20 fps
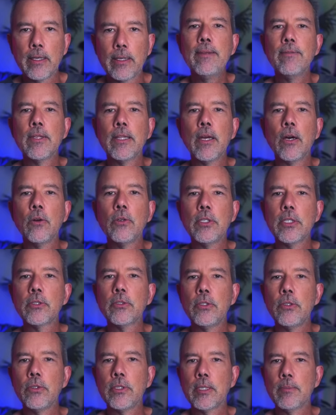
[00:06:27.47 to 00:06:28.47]
even though
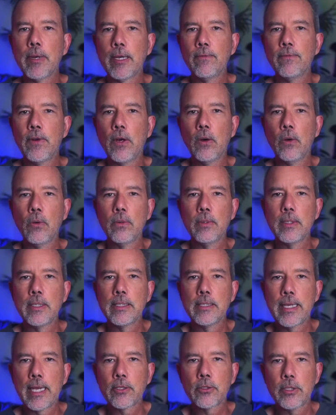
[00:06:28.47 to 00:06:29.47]
just using my phone
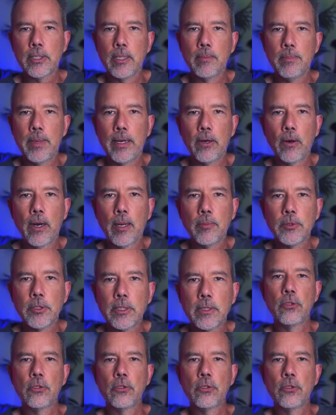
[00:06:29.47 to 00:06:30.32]
is actually a better option.